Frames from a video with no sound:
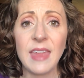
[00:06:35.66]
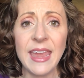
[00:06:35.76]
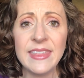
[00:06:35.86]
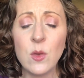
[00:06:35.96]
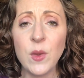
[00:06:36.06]

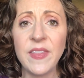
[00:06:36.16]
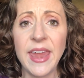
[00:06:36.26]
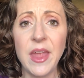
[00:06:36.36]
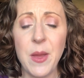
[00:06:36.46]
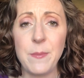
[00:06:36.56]
And then when
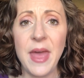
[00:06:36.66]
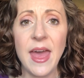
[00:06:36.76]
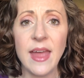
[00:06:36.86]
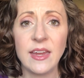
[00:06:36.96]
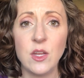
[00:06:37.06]
they come
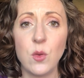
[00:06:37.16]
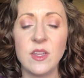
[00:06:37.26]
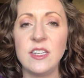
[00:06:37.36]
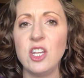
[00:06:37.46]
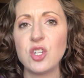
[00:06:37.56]
back,
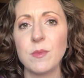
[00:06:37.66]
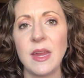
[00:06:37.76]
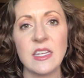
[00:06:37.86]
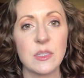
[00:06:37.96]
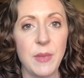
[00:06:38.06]
the teacher
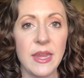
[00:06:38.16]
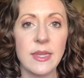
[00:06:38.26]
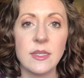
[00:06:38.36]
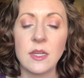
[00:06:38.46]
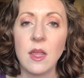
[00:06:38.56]
may
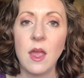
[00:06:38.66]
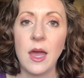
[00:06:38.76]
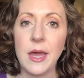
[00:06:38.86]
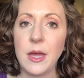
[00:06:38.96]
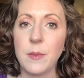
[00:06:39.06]
spend
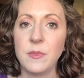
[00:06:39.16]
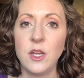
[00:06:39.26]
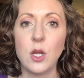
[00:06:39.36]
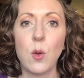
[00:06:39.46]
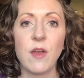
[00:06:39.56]

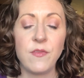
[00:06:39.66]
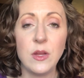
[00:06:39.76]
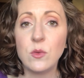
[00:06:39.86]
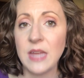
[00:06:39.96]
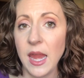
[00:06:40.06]
a
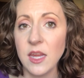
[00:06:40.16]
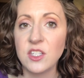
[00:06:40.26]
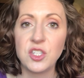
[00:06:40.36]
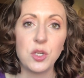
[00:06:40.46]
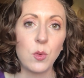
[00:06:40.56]
few
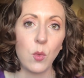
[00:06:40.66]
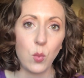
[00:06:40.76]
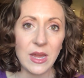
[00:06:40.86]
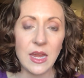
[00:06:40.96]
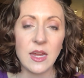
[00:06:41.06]
days to a
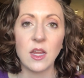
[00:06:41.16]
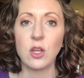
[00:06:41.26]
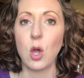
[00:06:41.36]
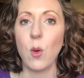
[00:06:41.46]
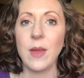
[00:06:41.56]
week
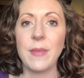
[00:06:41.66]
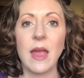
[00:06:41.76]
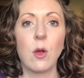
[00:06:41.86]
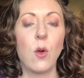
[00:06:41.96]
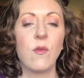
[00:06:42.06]
going
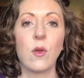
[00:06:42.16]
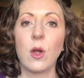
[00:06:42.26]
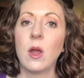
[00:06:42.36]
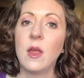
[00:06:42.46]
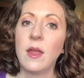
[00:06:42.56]
back
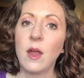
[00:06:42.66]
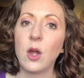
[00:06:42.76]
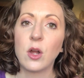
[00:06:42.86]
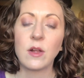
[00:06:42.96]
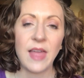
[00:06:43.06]
over
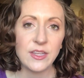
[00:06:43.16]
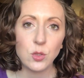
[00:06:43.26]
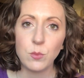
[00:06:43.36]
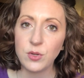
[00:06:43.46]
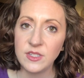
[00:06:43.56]
her
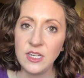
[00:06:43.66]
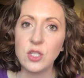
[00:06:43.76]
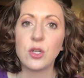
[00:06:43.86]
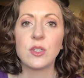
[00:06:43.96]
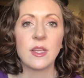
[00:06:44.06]
classroom
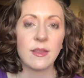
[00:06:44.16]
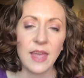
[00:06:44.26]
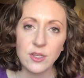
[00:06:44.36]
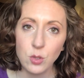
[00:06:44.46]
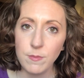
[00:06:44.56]
procedures and
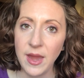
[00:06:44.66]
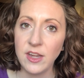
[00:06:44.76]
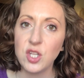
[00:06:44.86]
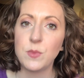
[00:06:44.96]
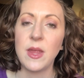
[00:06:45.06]
classroom
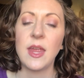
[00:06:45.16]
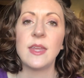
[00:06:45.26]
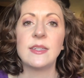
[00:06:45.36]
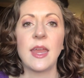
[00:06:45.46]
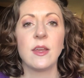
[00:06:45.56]

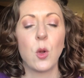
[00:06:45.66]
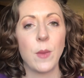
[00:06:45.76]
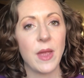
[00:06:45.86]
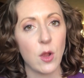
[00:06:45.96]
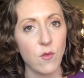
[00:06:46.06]
management and
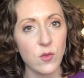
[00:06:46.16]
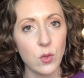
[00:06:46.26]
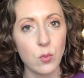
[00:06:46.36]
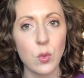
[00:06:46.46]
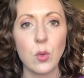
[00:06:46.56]
going back over
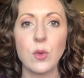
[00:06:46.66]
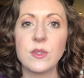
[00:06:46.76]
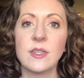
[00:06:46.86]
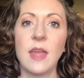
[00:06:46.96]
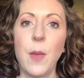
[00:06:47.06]
the
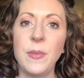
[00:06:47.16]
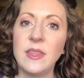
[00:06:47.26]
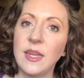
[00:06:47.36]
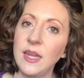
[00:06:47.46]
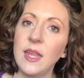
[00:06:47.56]
rules and
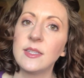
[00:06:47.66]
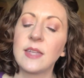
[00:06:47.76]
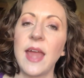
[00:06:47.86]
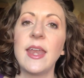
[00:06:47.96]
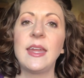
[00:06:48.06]
helping the kids
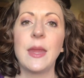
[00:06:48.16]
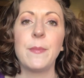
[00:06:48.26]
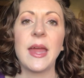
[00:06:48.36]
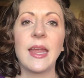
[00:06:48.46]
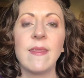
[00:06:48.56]
kind of
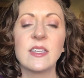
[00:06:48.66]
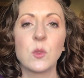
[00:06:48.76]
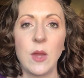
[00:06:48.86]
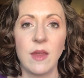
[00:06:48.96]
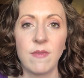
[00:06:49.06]
get back in the
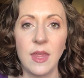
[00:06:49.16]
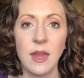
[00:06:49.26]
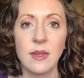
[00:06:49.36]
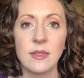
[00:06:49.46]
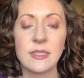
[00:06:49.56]
swing of
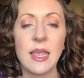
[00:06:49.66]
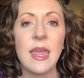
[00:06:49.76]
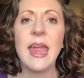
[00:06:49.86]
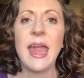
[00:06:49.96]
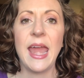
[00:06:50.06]
things,
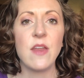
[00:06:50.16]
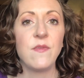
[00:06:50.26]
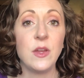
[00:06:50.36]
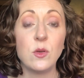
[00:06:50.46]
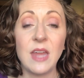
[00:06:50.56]
and a
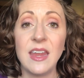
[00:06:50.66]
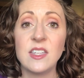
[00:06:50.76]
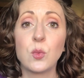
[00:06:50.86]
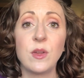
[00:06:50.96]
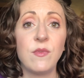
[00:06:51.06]
few
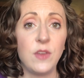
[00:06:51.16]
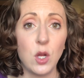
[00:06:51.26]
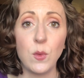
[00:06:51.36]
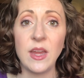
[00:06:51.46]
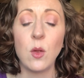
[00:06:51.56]
days
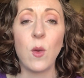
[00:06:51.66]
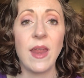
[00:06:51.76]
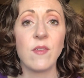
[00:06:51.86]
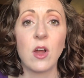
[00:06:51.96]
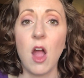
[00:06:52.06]
reviewing
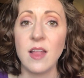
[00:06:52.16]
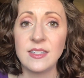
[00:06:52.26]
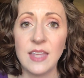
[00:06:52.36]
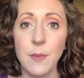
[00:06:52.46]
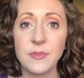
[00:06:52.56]
whatever
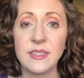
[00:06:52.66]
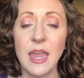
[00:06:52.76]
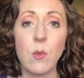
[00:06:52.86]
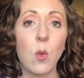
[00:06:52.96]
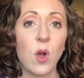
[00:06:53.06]
concepts
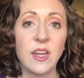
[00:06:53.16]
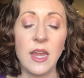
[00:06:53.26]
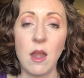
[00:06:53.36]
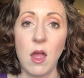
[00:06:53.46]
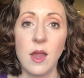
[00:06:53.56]
they were
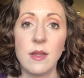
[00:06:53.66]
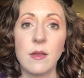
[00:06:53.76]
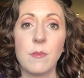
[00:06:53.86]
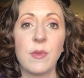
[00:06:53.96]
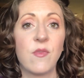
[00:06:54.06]
working on
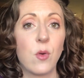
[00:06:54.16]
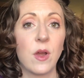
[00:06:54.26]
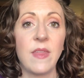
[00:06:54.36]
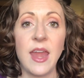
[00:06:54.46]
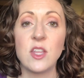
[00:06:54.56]

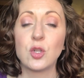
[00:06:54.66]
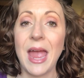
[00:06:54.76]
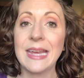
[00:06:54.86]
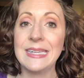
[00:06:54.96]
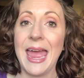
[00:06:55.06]
before they
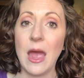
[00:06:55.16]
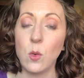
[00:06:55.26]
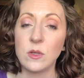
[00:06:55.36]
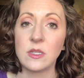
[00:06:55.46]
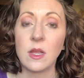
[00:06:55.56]
checked
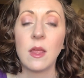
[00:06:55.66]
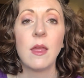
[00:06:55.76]
out.